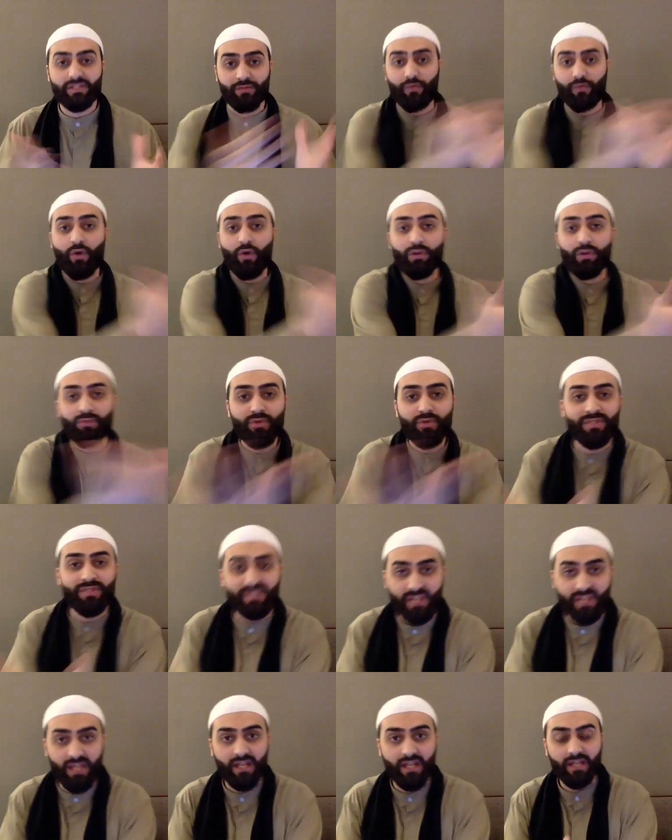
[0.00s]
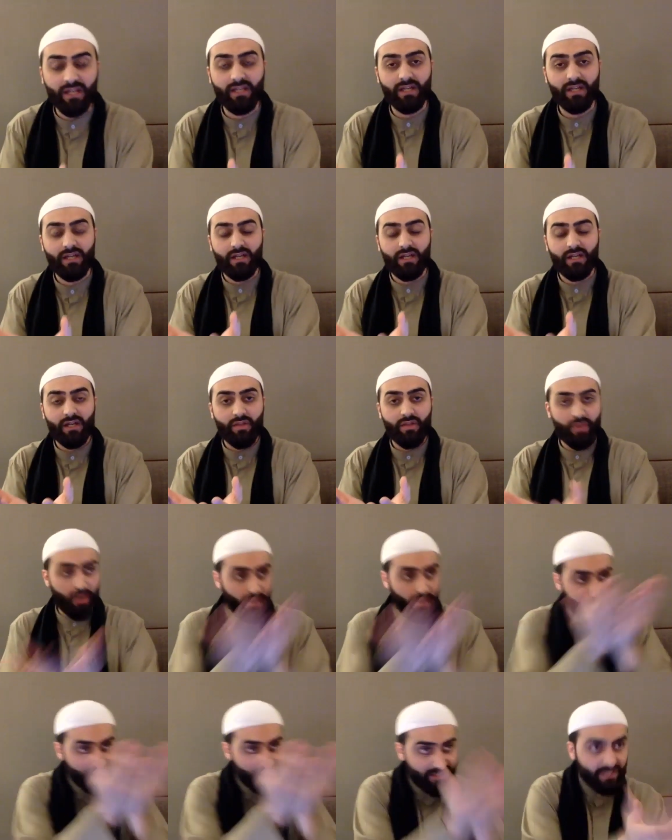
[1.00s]
for moon sighting, there are
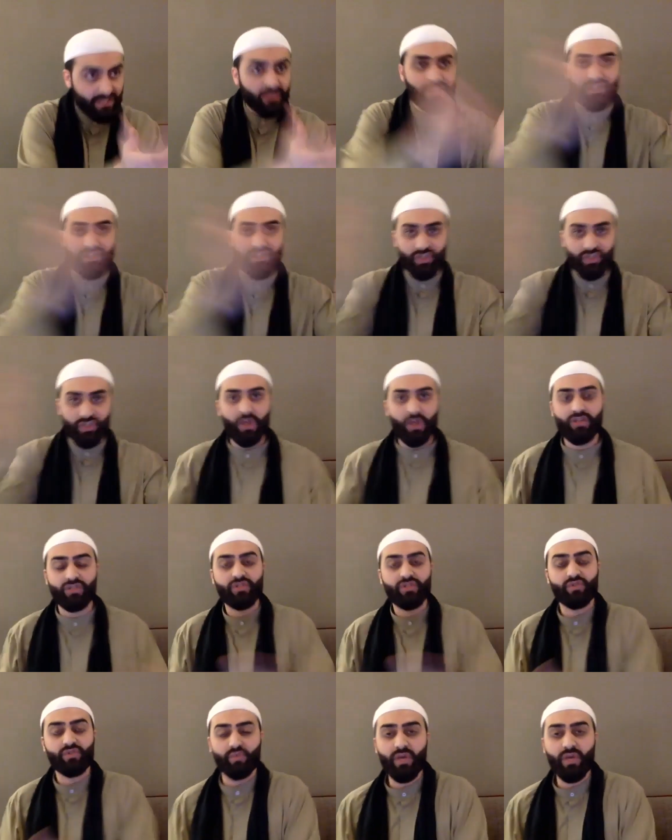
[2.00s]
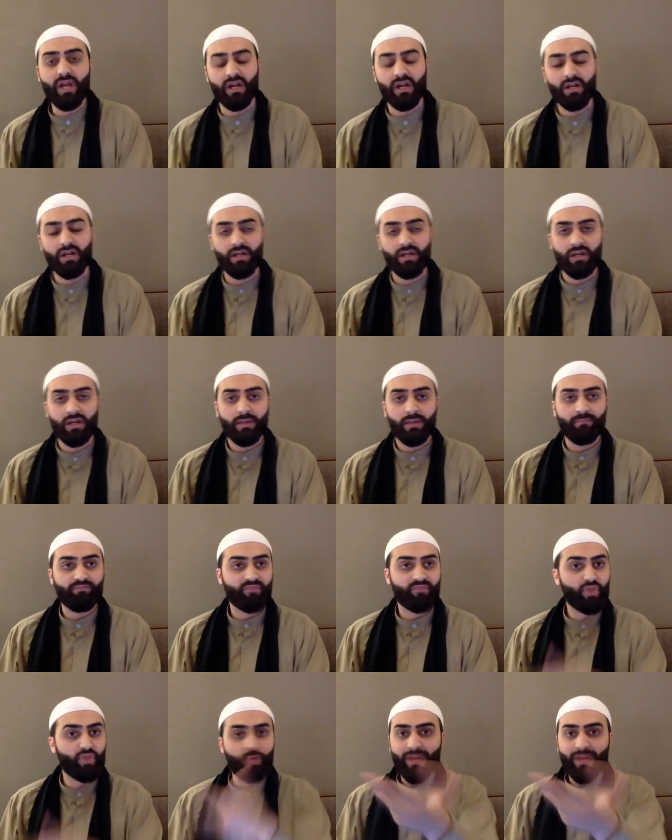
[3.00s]
still situations where
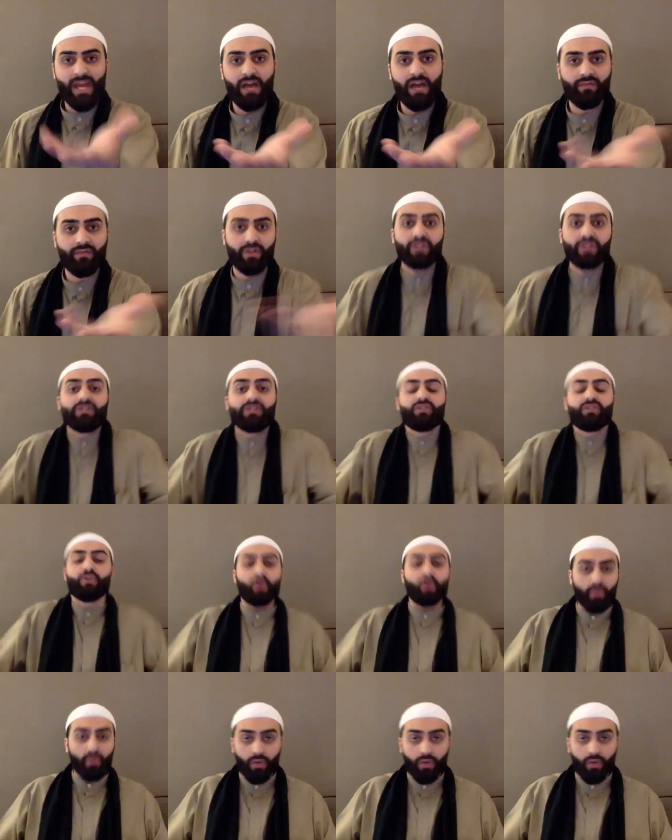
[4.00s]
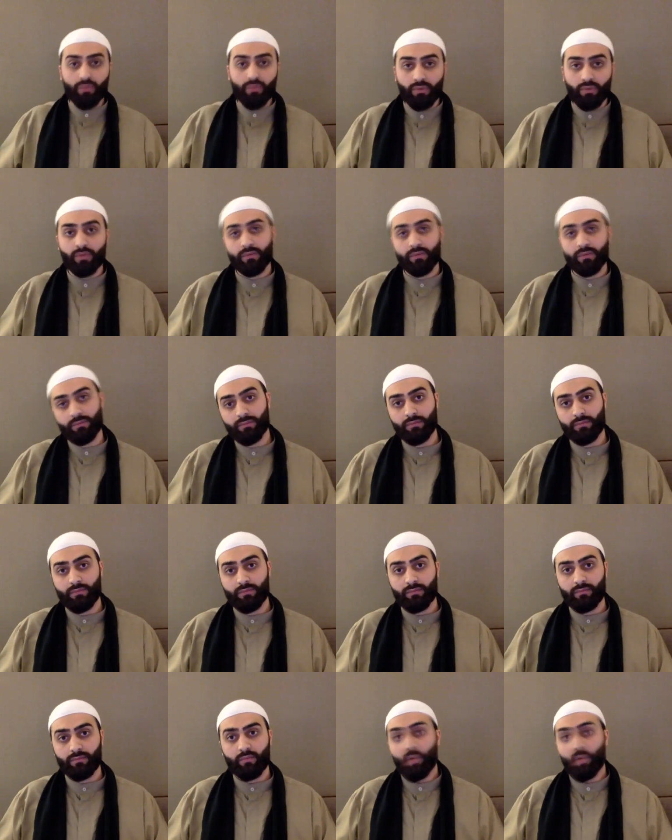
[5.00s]
you may have Eid and you don't know,
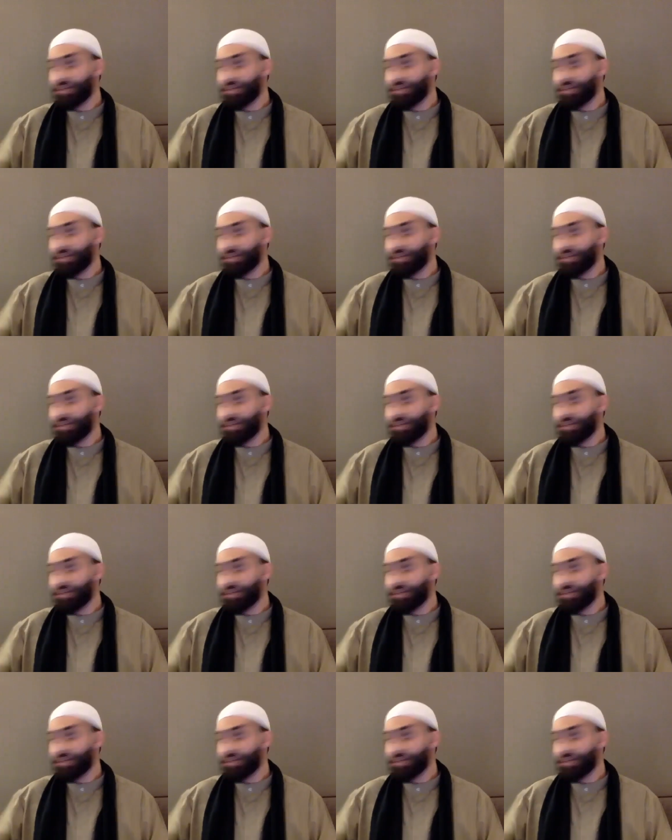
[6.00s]
while